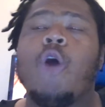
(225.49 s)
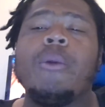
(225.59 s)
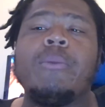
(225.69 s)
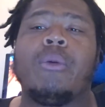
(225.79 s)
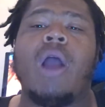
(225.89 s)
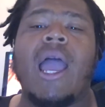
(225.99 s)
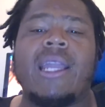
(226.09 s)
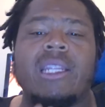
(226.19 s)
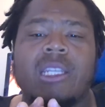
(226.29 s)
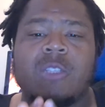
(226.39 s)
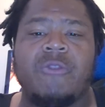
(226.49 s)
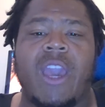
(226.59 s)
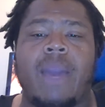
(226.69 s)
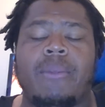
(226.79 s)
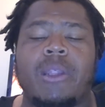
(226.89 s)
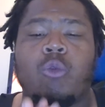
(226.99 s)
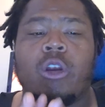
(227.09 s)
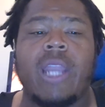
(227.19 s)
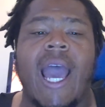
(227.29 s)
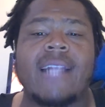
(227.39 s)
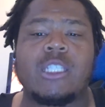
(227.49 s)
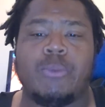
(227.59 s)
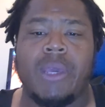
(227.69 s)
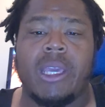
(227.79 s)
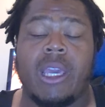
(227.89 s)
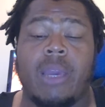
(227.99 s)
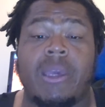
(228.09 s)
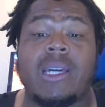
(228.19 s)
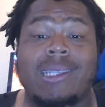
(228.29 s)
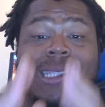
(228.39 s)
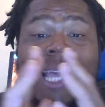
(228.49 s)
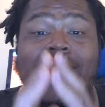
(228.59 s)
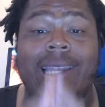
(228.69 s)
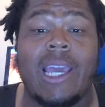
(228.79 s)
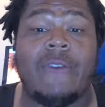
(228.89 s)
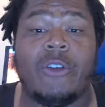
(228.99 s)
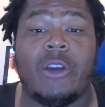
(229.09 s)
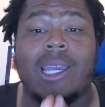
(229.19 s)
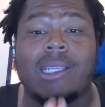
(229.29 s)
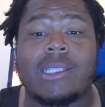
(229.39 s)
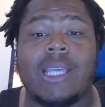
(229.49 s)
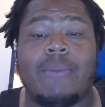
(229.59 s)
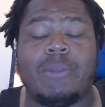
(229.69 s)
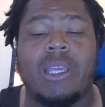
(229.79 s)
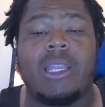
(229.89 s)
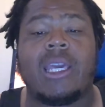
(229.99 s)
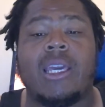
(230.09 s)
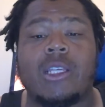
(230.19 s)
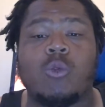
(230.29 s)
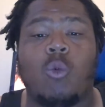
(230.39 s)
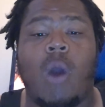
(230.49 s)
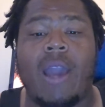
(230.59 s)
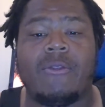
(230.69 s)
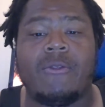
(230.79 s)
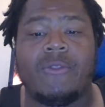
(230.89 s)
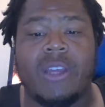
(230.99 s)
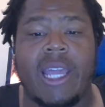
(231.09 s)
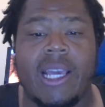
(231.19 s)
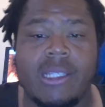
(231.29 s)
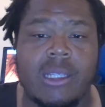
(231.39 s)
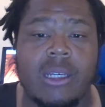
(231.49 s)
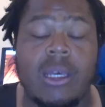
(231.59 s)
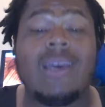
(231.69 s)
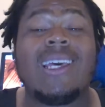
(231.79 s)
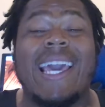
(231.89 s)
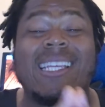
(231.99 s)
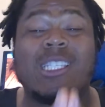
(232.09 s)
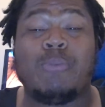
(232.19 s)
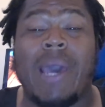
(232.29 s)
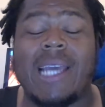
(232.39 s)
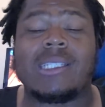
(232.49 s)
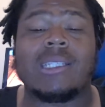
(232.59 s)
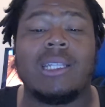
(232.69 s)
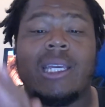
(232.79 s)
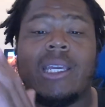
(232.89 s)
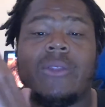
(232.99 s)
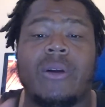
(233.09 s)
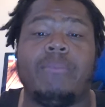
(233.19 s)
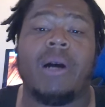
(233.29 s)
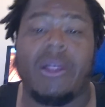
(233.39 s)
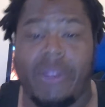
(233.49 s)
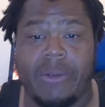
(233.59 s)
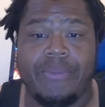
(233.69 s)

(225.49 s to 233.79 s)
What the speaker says: Bryant and his family were not speaking because they never accepted his wife, Vanessa, especially the mother.